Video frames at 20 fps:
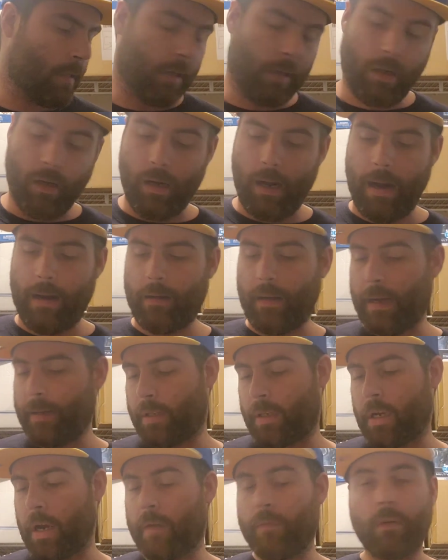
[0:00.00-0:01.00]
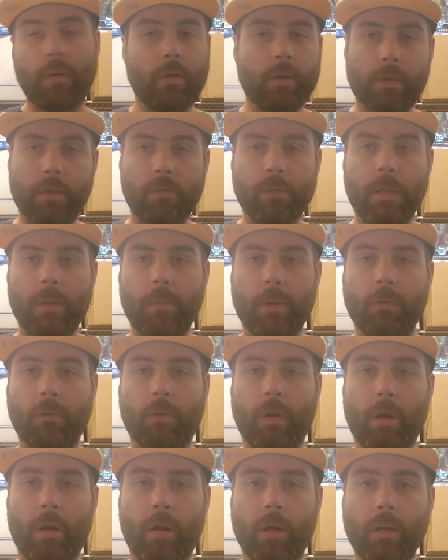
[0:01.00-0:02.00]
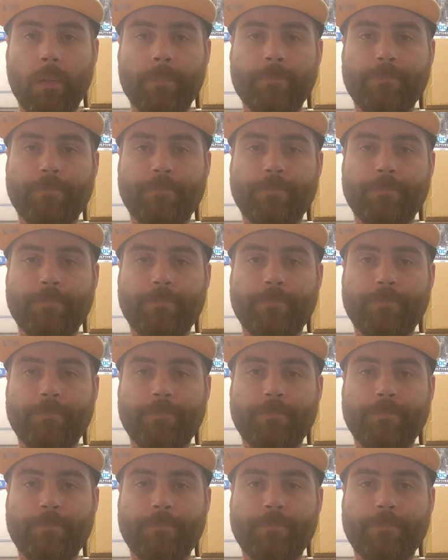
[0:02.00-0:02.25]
I like the cover, don't get me wrong.